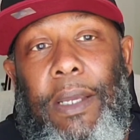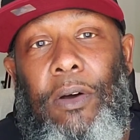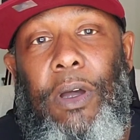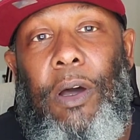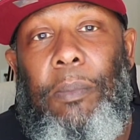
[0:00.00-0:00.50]

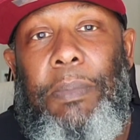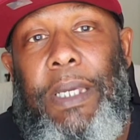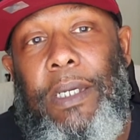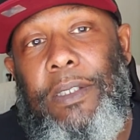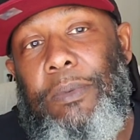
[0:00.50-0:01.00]
they'll help me,
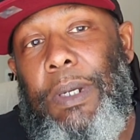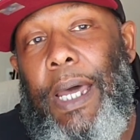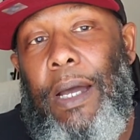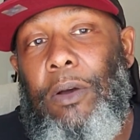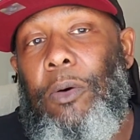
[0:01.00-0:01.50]
because when
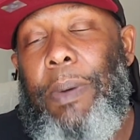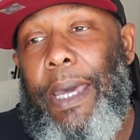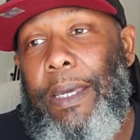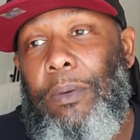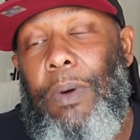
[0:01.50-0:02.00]
I go
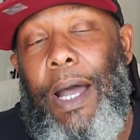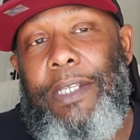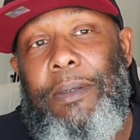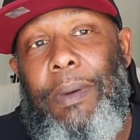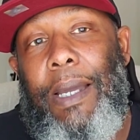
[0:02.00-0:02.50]
back and
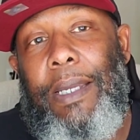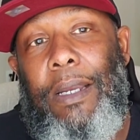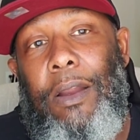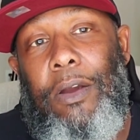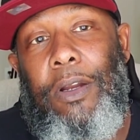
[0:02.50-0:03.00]
watch them, I
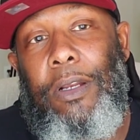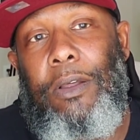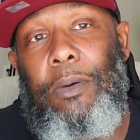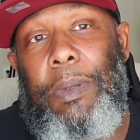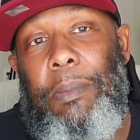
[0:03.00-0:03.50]
can learn a
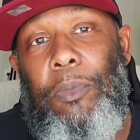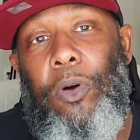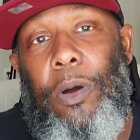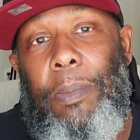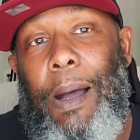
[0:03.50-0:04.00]
little bit
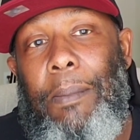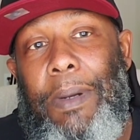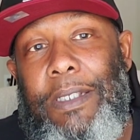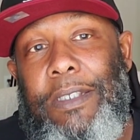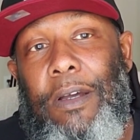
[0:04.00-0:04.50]
more about
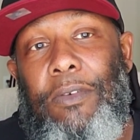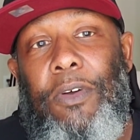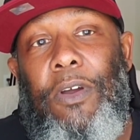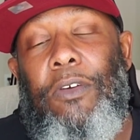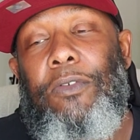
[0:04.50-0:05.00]
myself
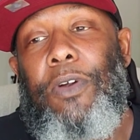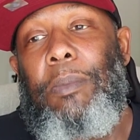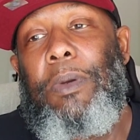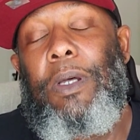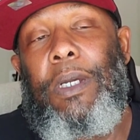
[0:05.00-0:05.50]

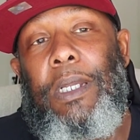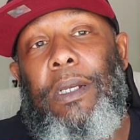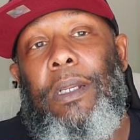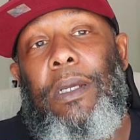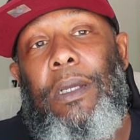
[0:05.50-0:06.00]
from
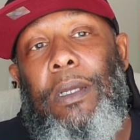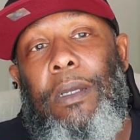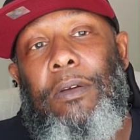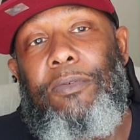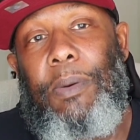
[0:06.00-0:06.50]
looking
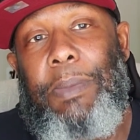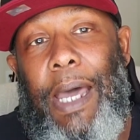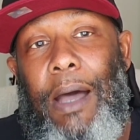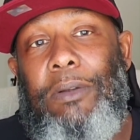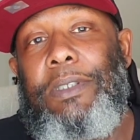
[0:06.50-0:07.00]
from the
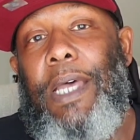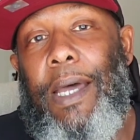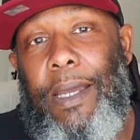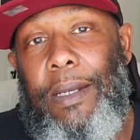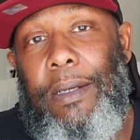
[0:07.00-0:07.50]

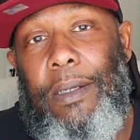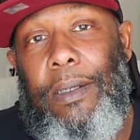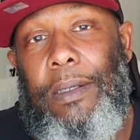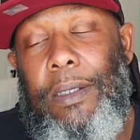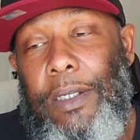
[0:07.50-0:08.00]
outside.
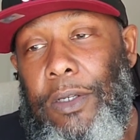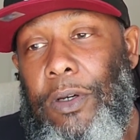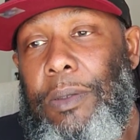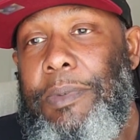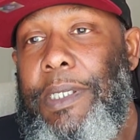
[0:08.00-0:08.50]
You know
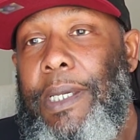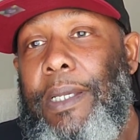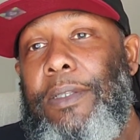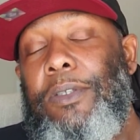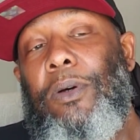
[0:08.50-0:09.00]
what I'm
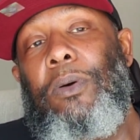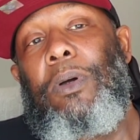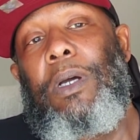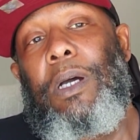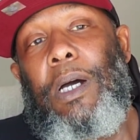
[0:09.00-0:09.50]
saying? So
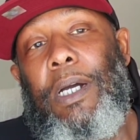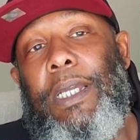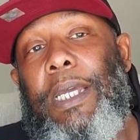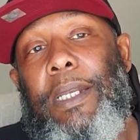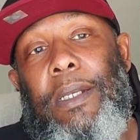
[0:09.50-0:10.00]

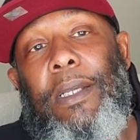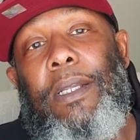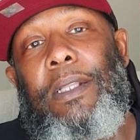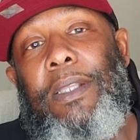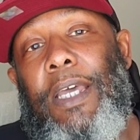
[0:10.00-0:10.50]
again,
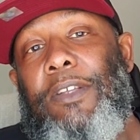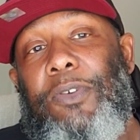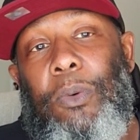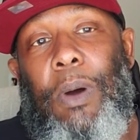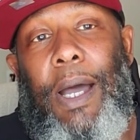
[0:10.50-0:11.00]
thanks
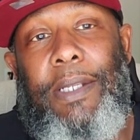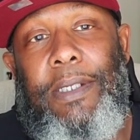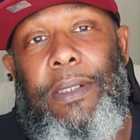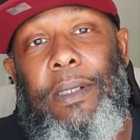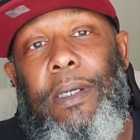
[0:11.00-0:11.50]
for
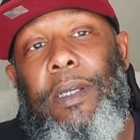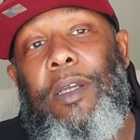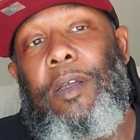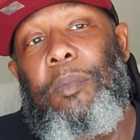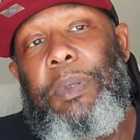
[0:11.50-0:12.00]
watching.
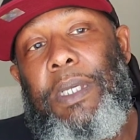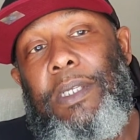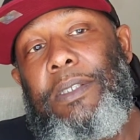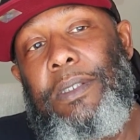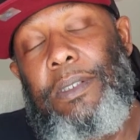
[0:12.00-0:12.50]

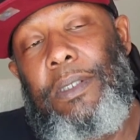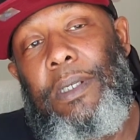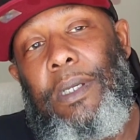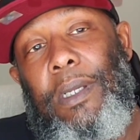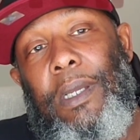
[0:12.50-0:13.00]
Peace
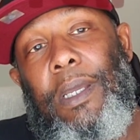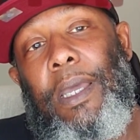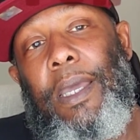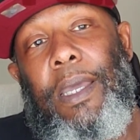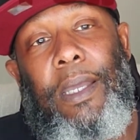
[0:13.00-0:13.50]

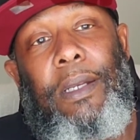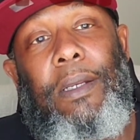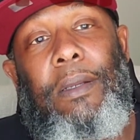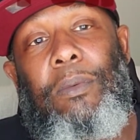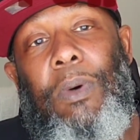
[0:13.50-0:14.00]
and
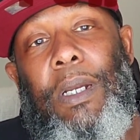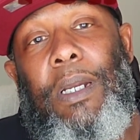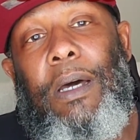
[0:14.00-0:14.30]
one